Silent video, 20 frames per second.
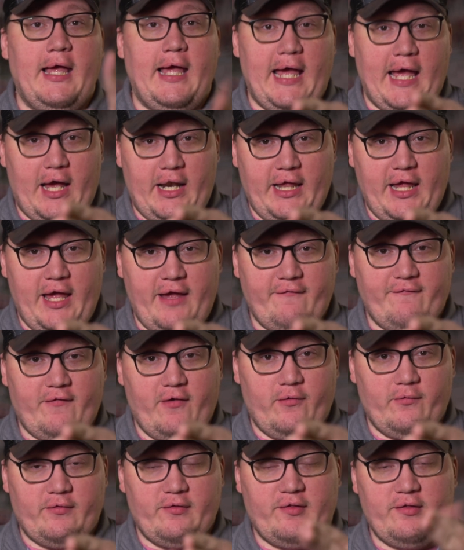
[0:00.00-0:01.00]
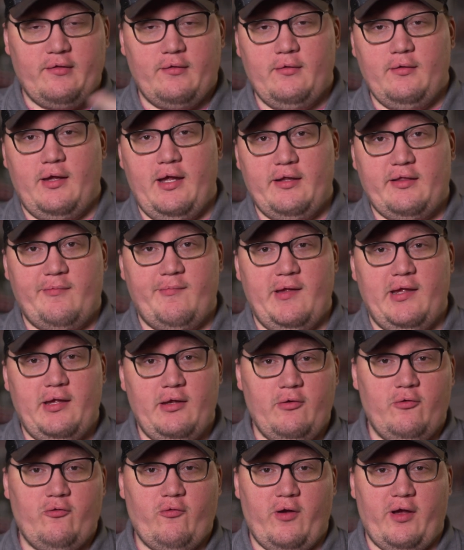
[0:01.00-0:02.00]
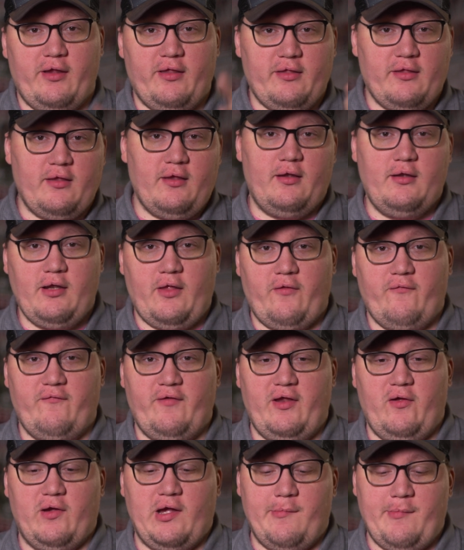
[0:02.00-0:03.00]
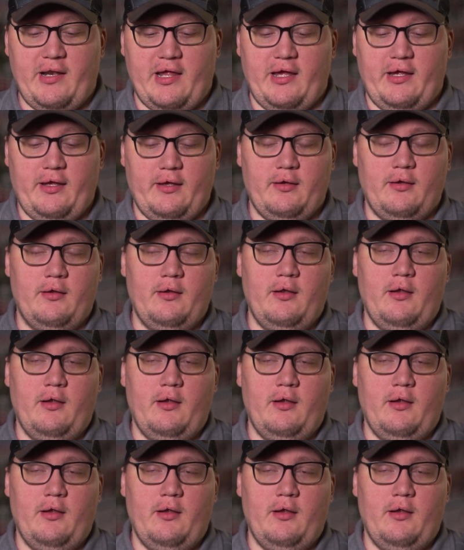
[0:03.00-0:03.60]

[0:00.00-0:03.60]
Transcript: Howdy, hey folks, it's me, Chris, another video coming at you.